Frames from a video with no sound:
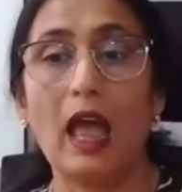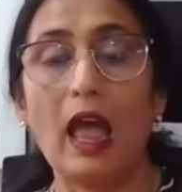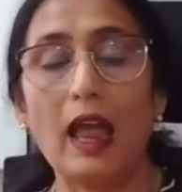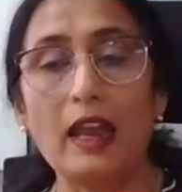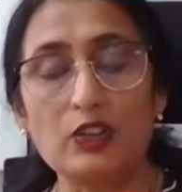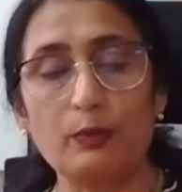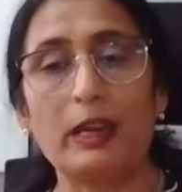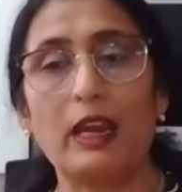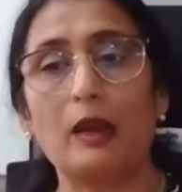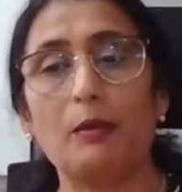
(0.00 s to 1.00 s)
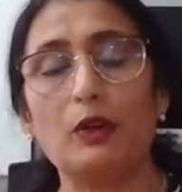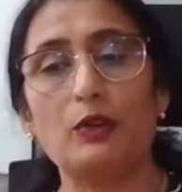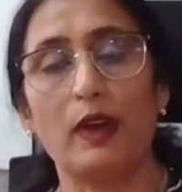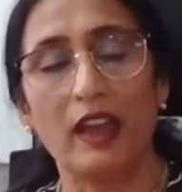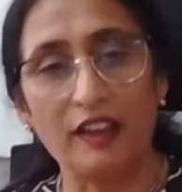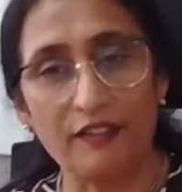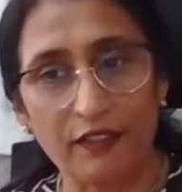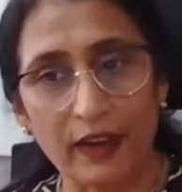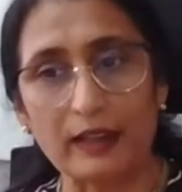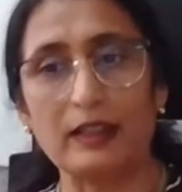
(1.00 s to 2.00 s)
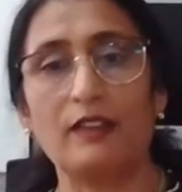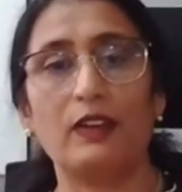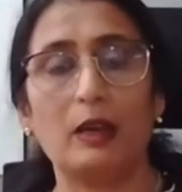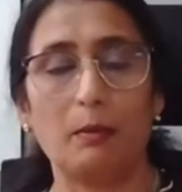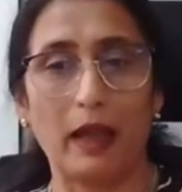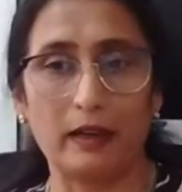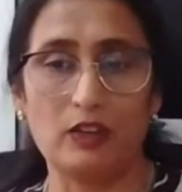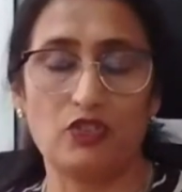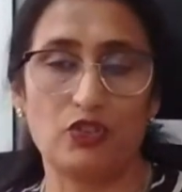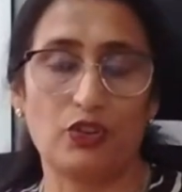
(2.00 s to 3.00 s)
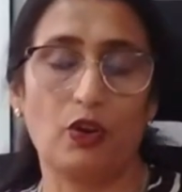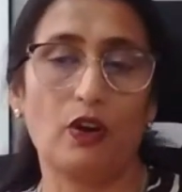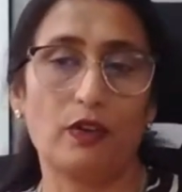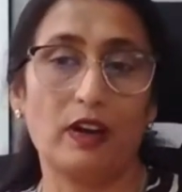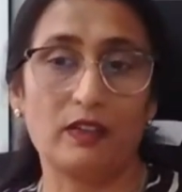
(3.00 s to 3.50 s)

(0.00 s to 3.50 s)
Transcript: And to be able to effectively manage your